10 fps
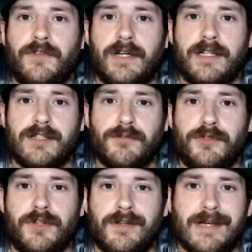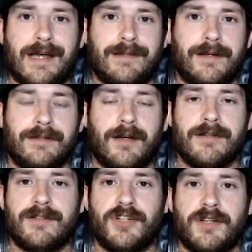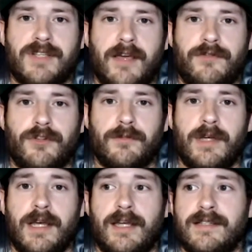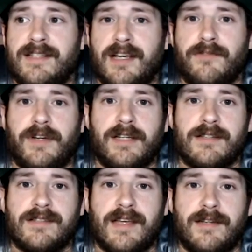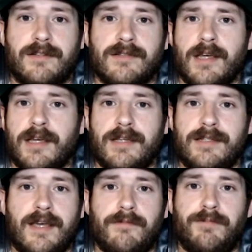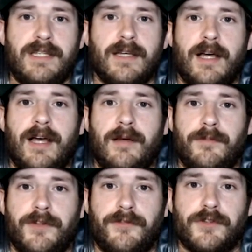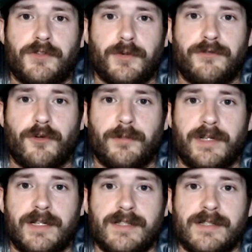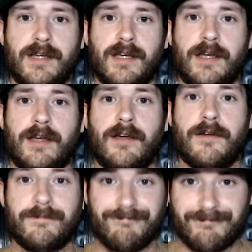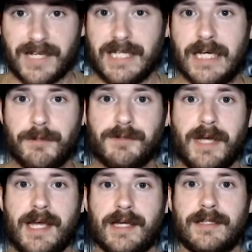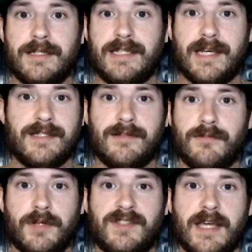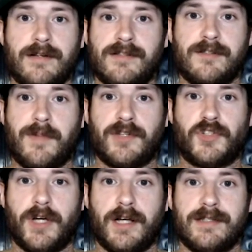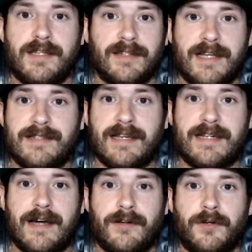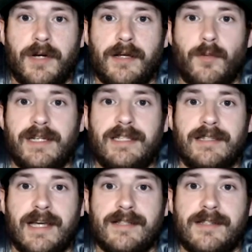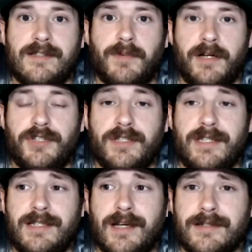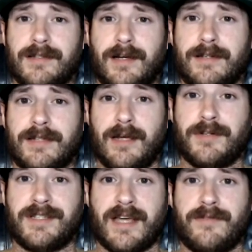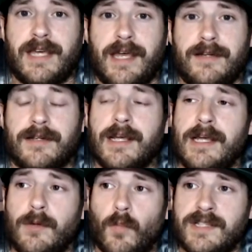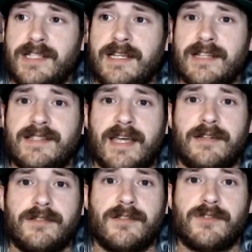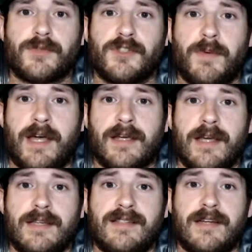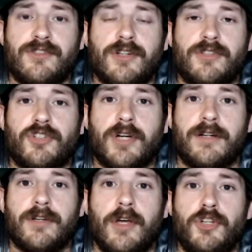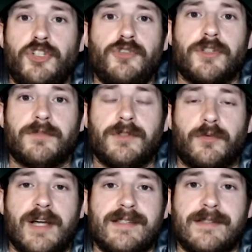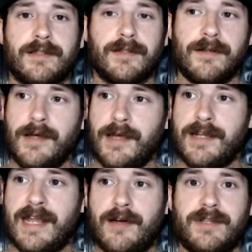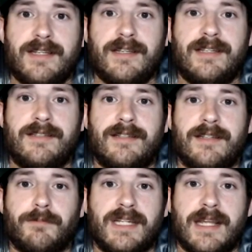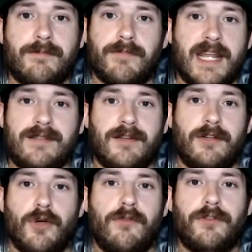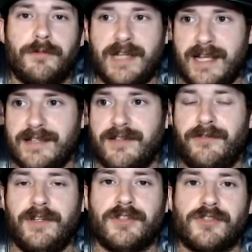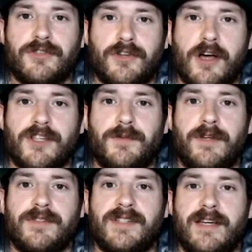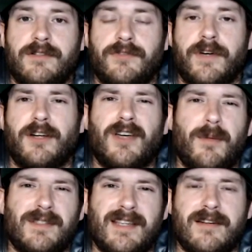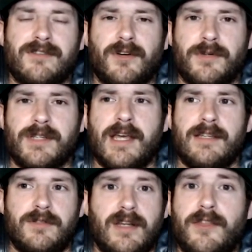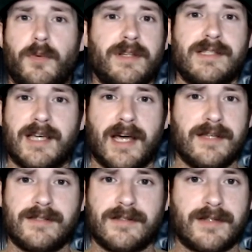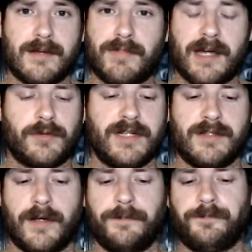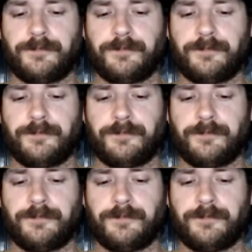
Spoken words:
fight against Munoz, I thought he lost. The judges gave it to him. In the second fight against Sanders, he's getting beat up the first 3-4 minutes. But he comes back. He takes Sanders' best shots and lands that counter right. When he lands his punches, he does a lot of damage. He's heavy-handed. Once he gets Sanders' respect, Sanders starts to try to shoot some wrestling. And now Nate's all over him. Nate gets the finish. Cost me on the Sanders fight. Okay, but Sanders, though, is another one of these guys just get bad reads on.